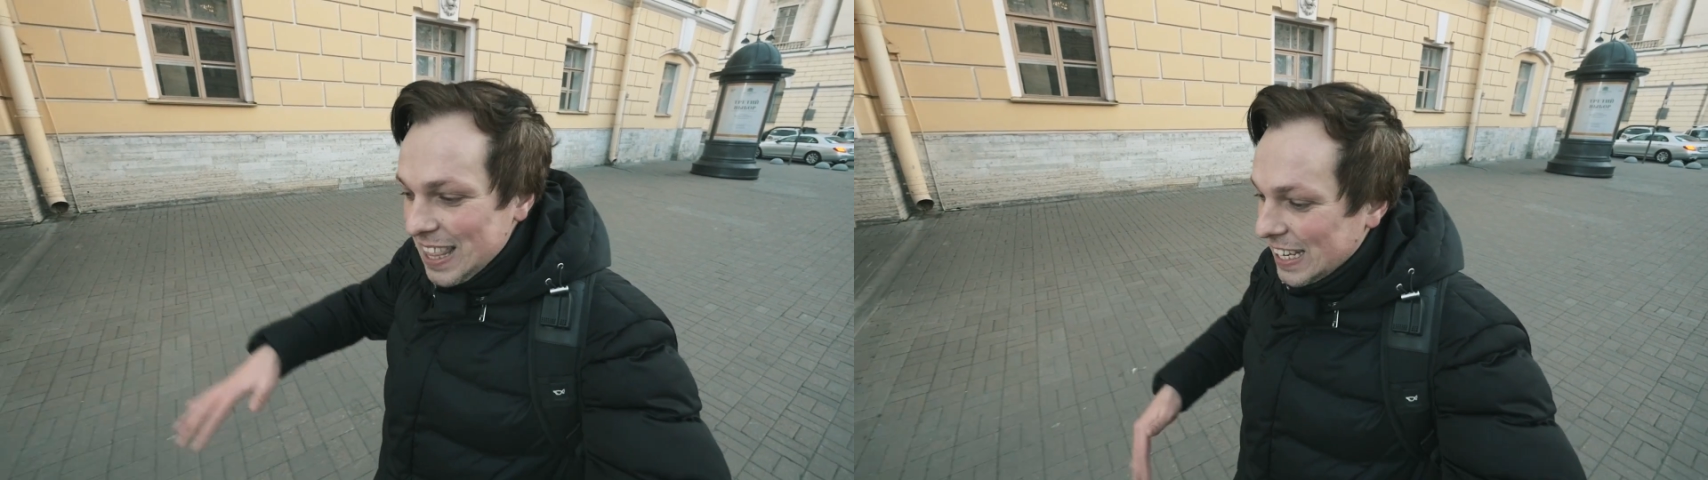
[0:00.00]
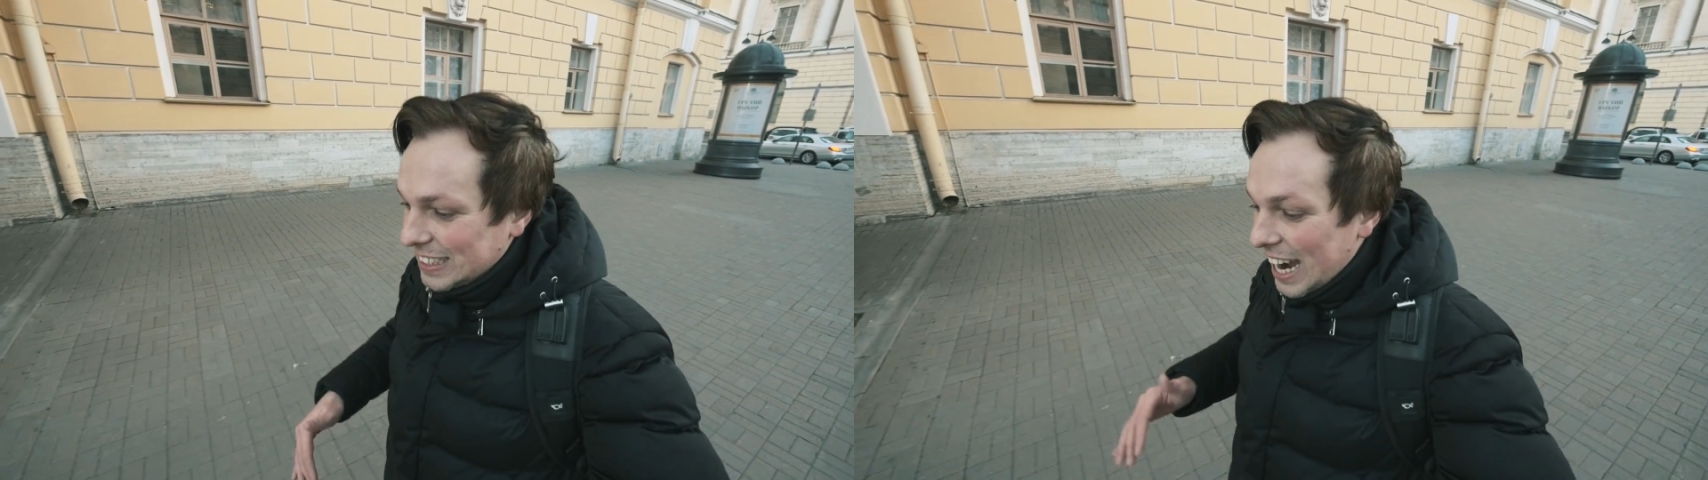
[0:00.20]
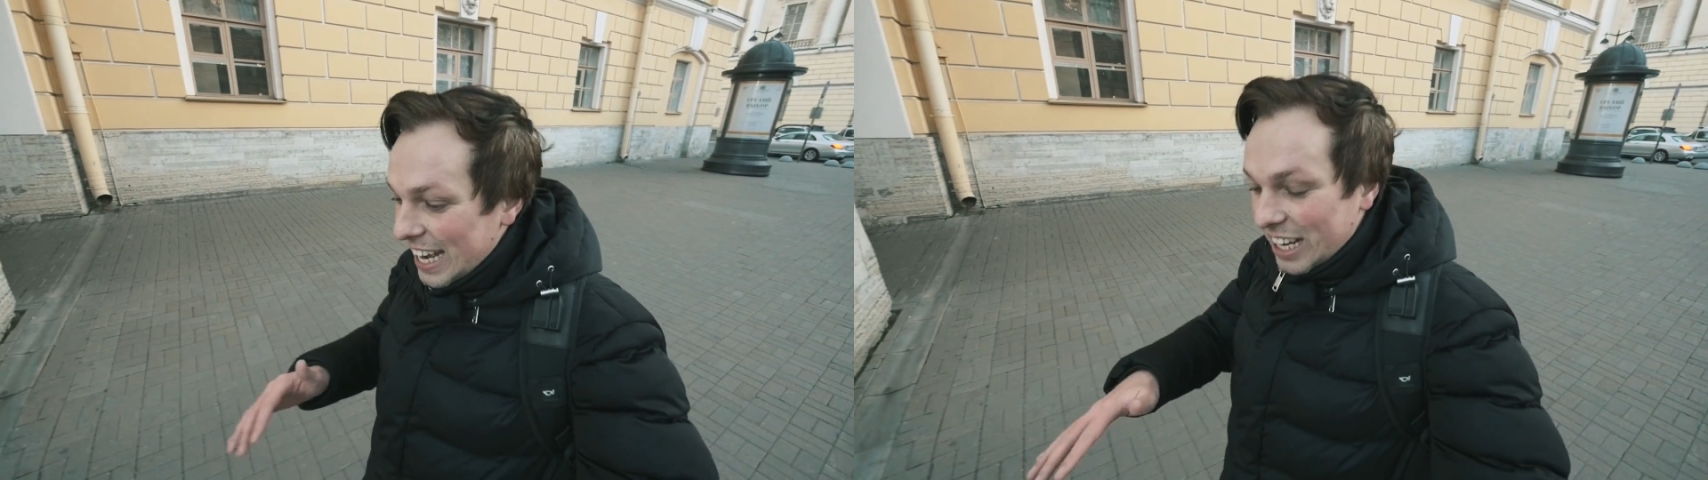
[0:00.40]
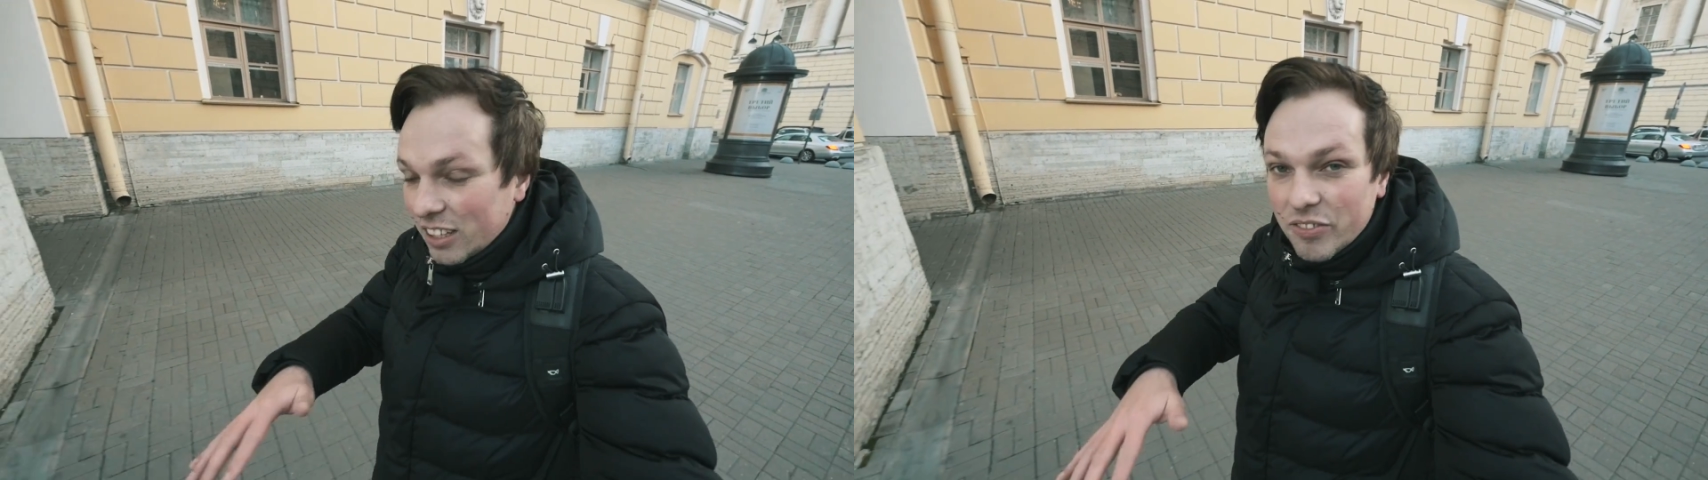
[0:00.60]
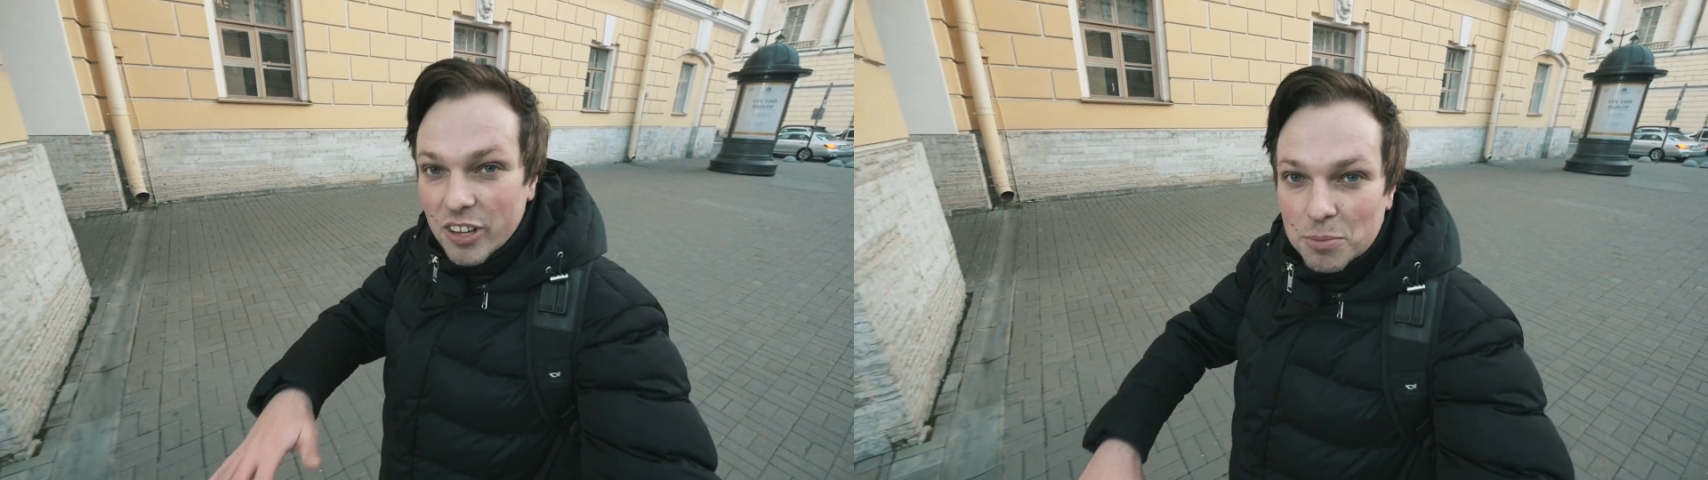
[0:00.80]
that I
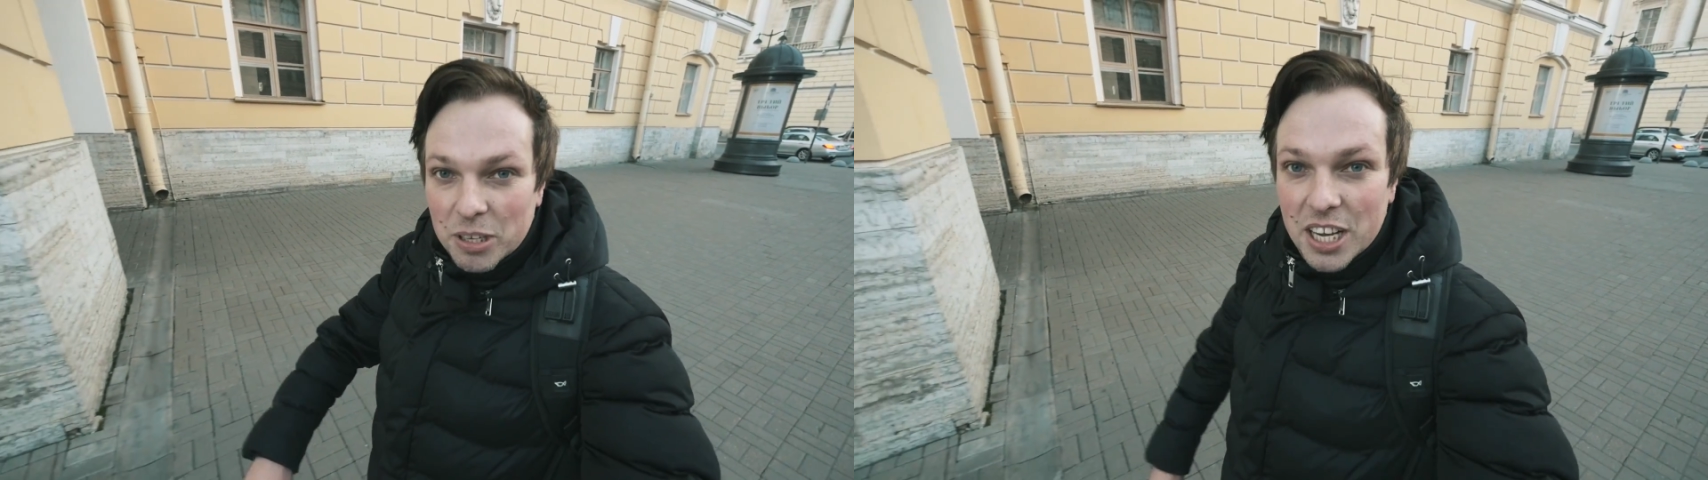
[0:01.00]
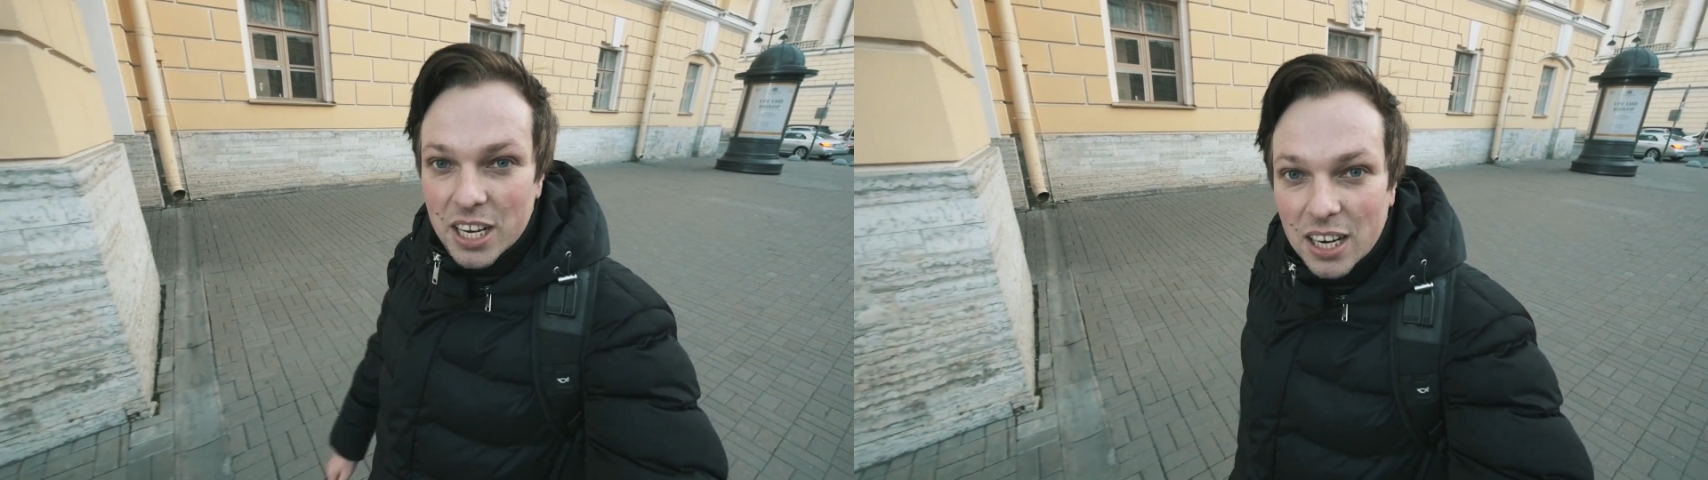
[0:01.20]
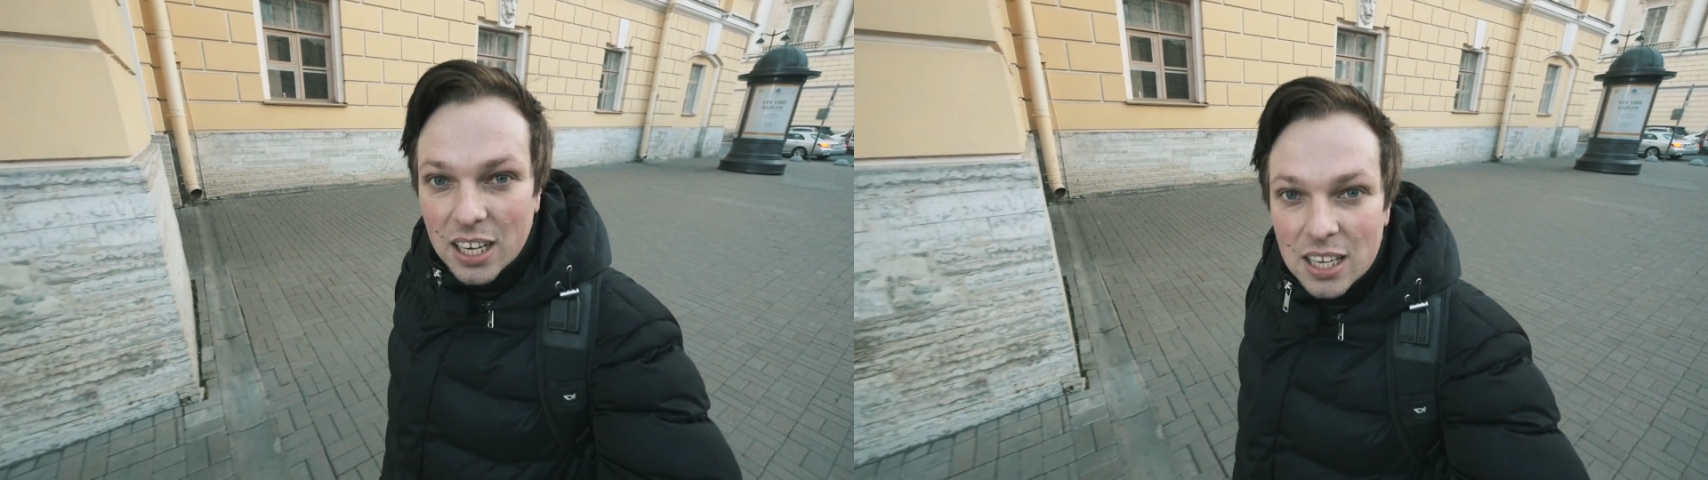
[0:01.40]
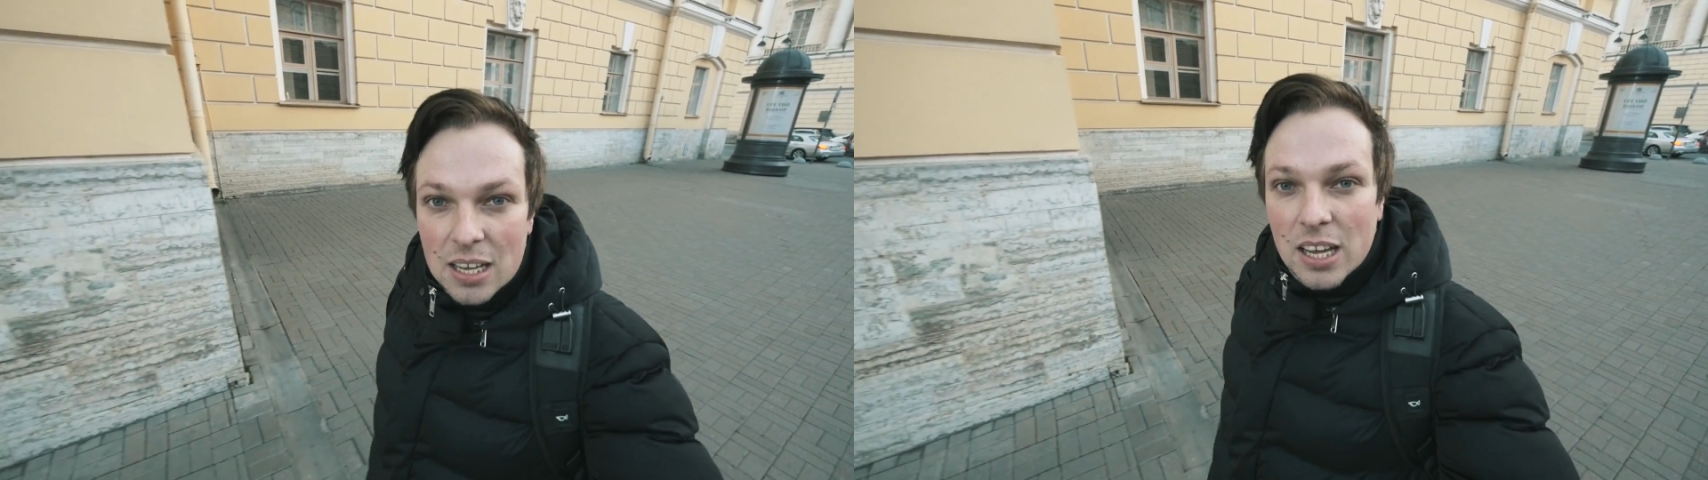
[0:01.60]
can film here